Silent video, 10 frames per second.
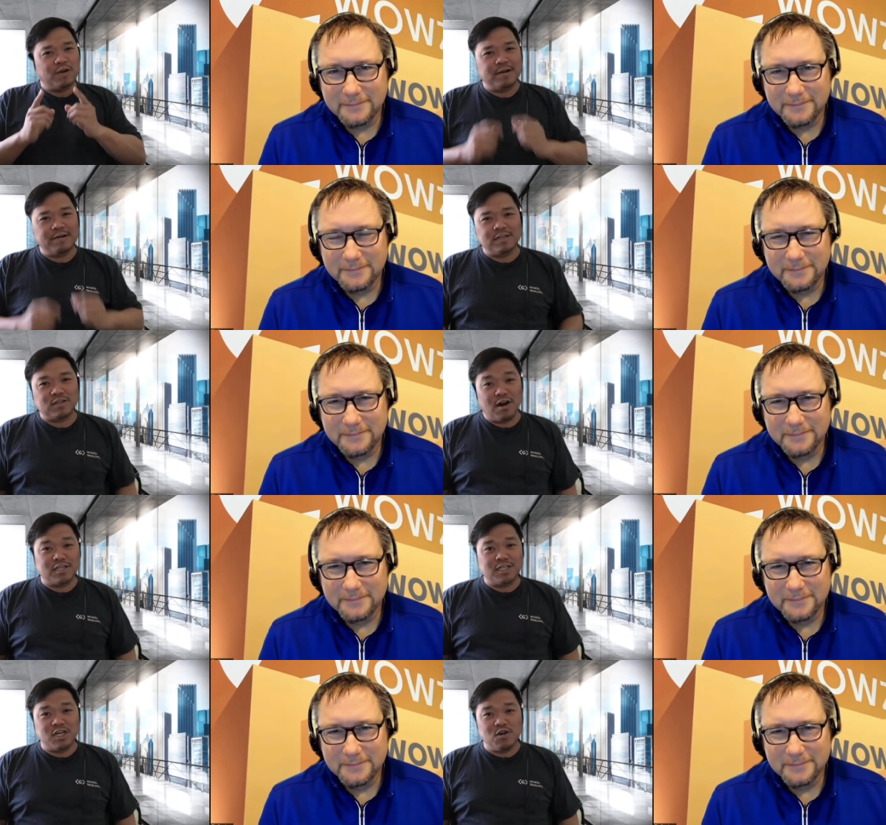Speaker 1: here to talk
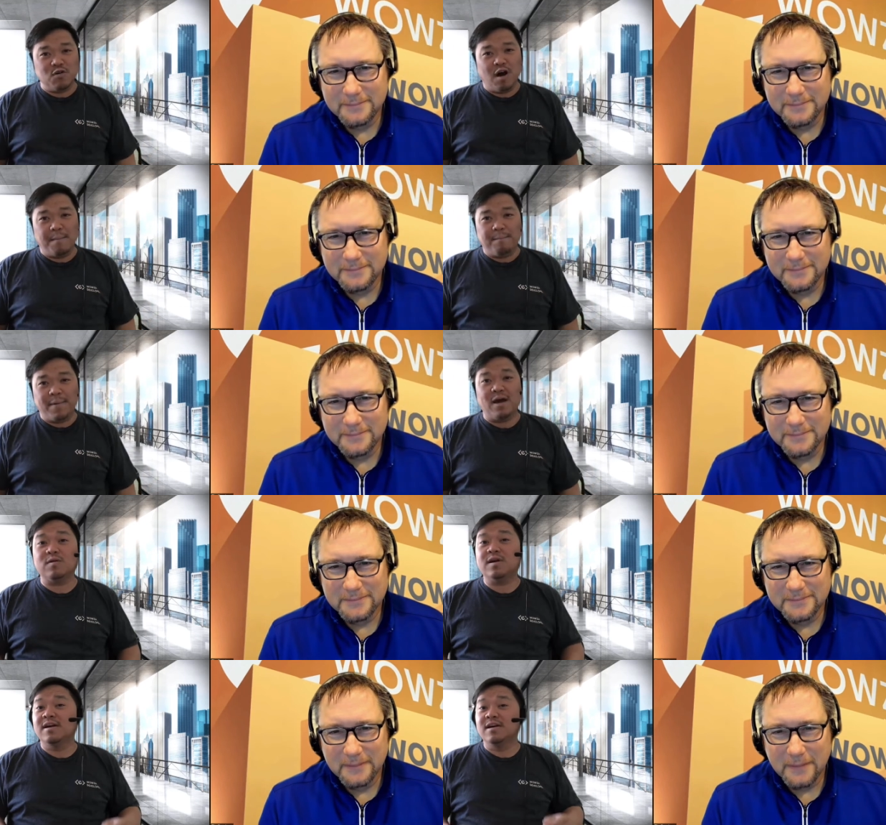to you
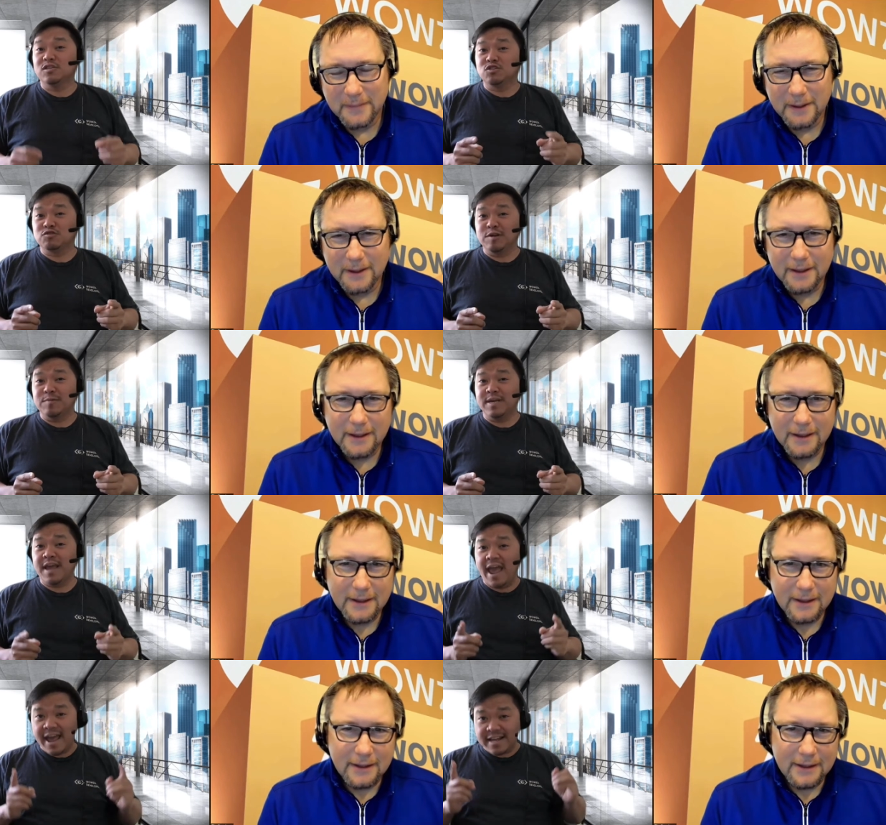about streaming
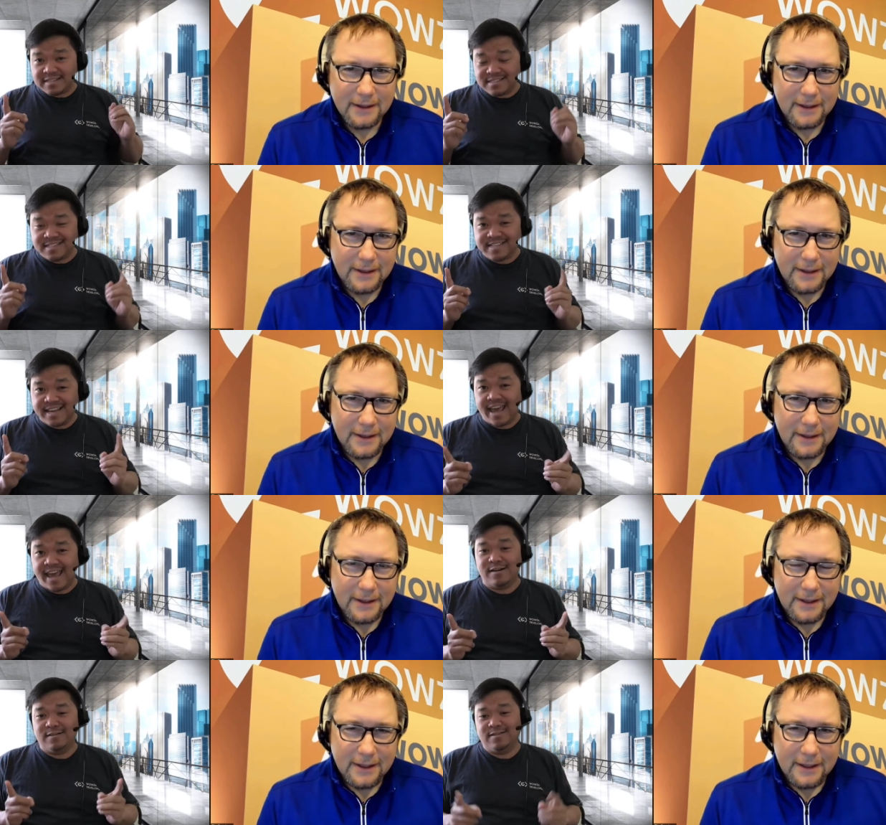at
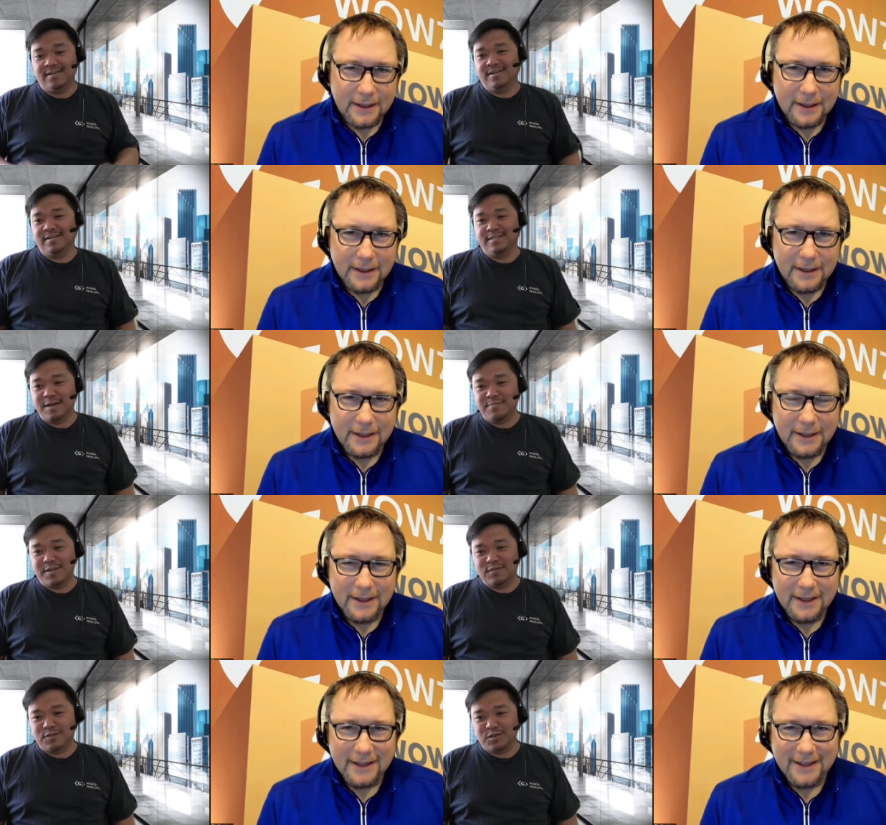scale. Tim,
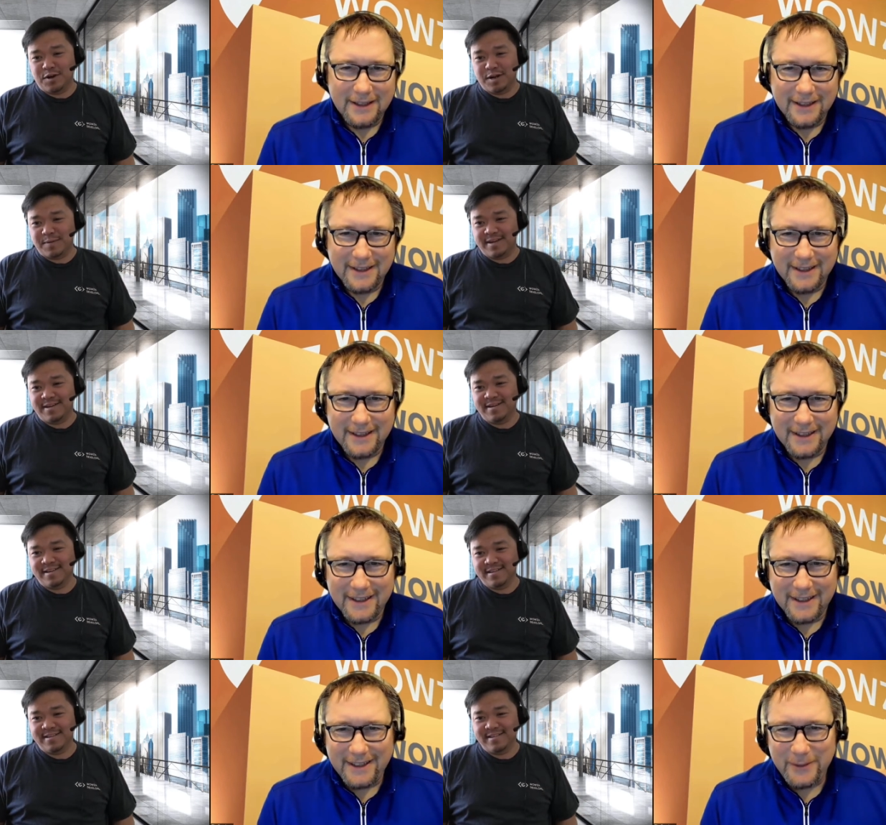thanks for joining me.
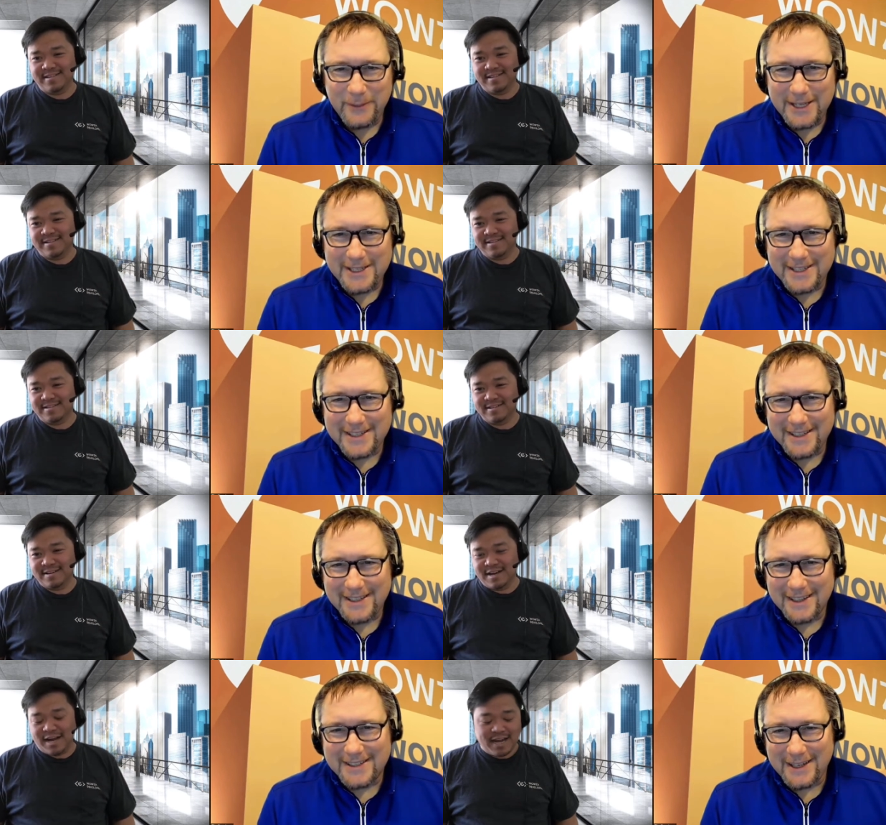
Speaker 2: You bet, Justin.
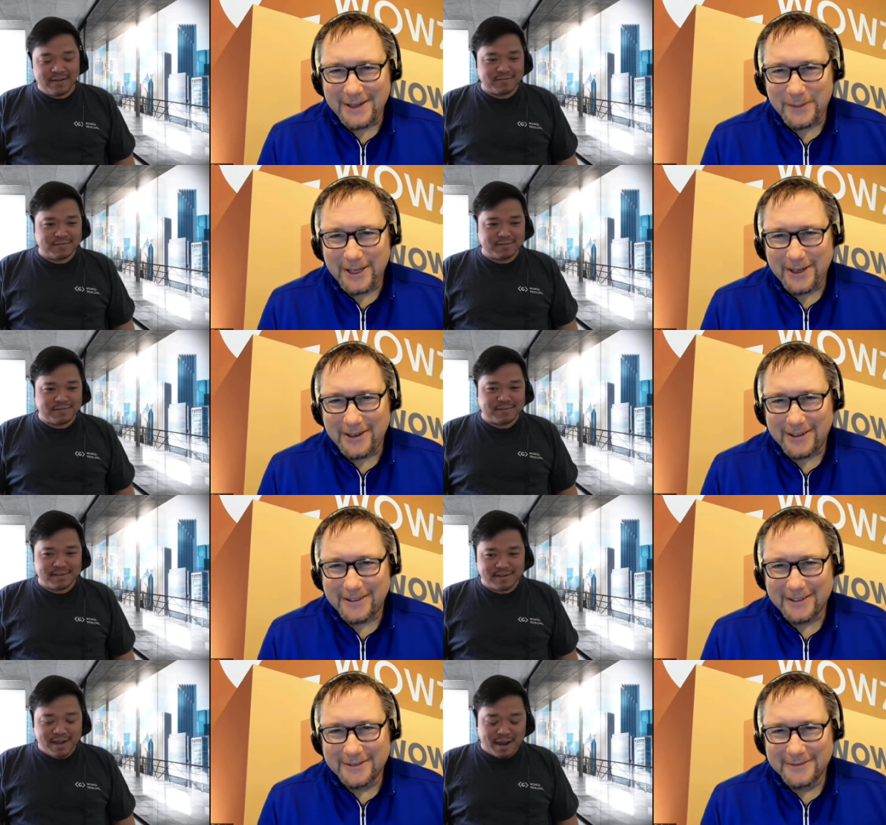Excited have, to be here.
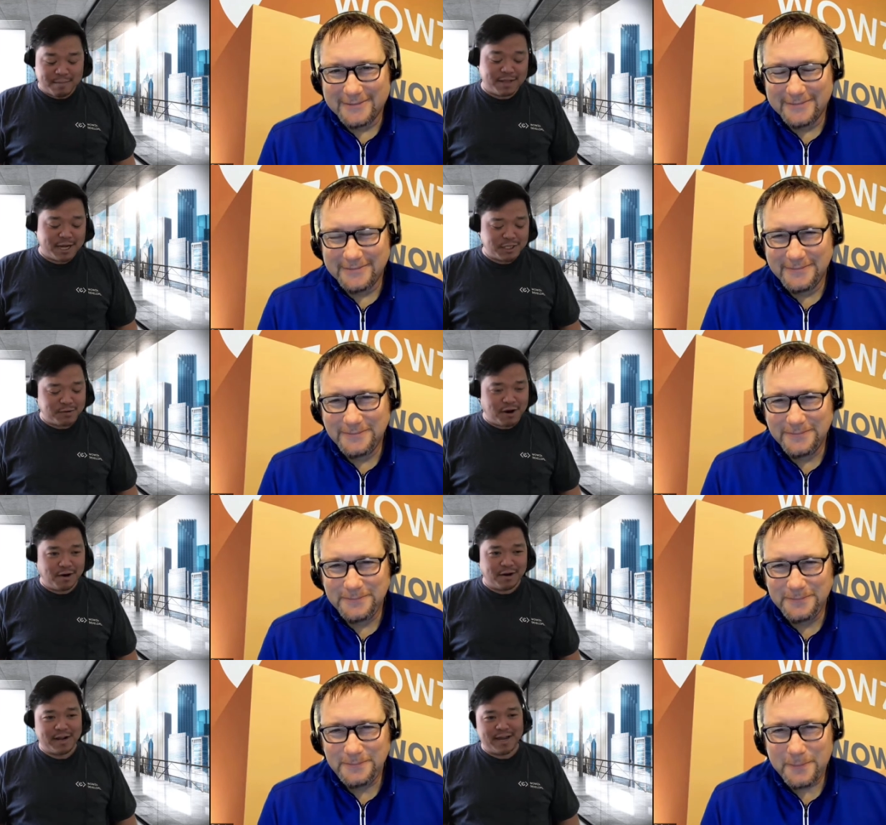
Speaker 1: I'm glad you are,
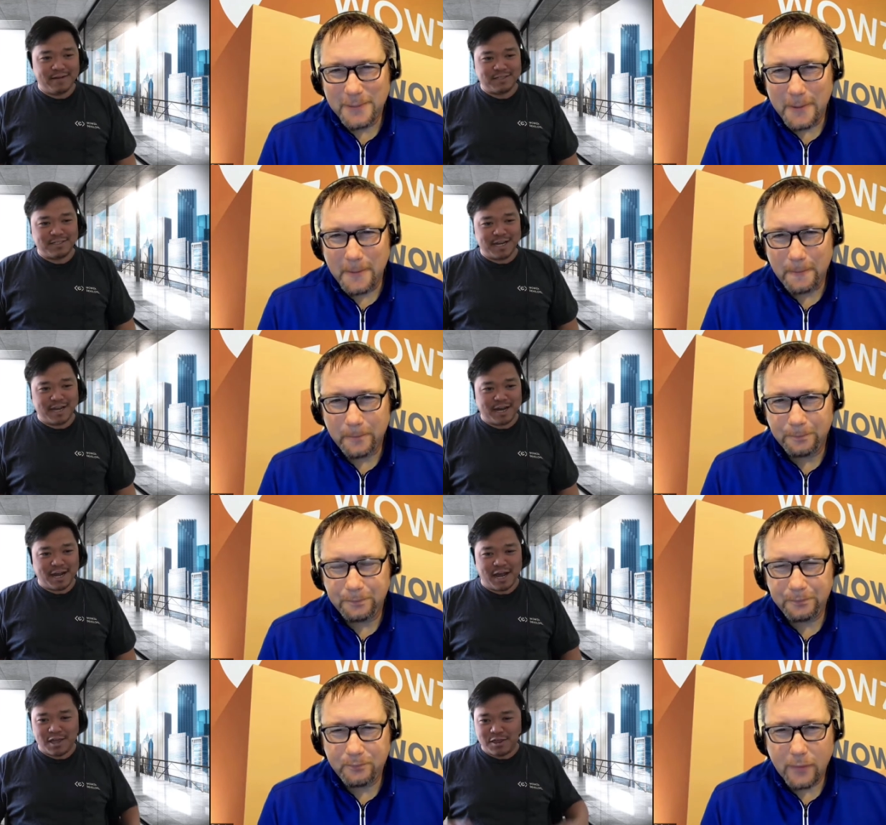and I have to say,
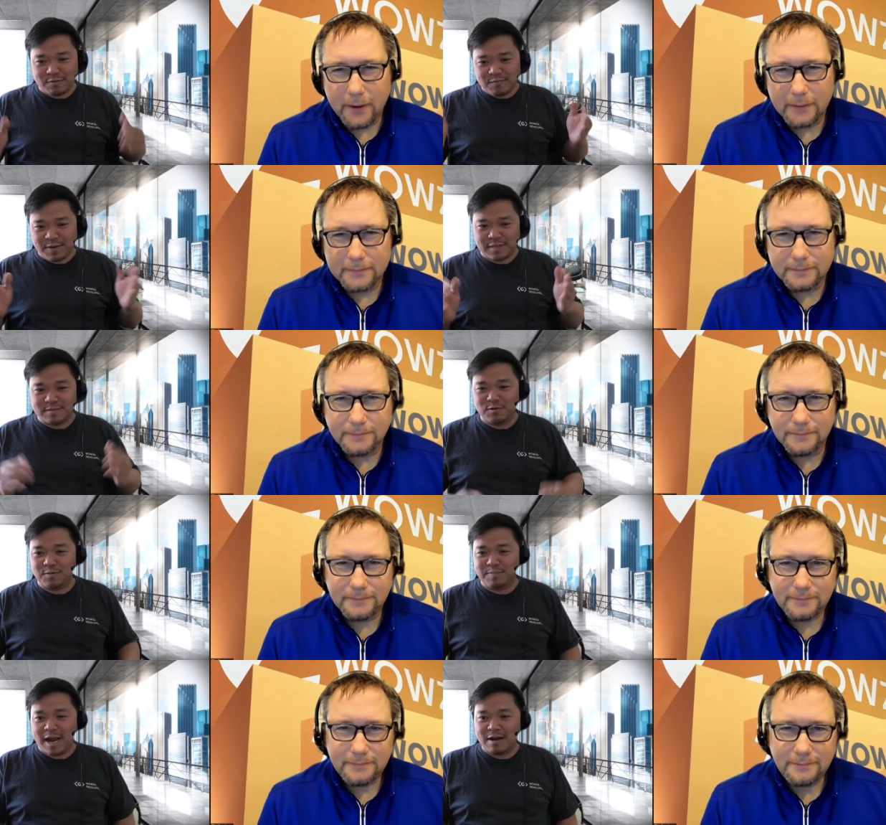I, I think we've picked some good
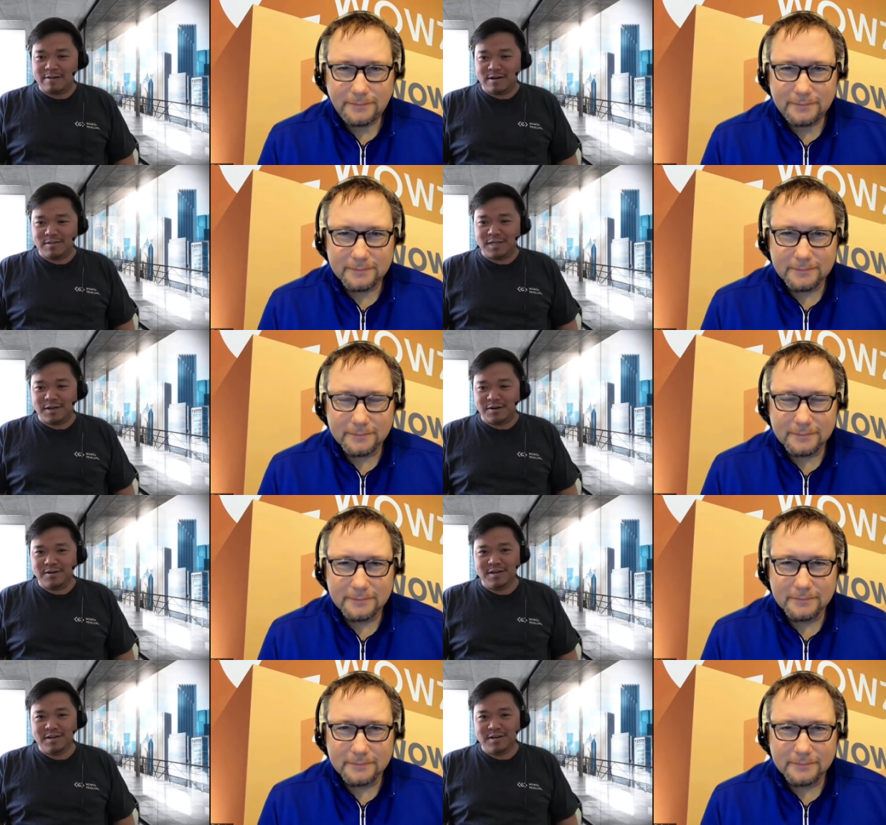backgrounds here.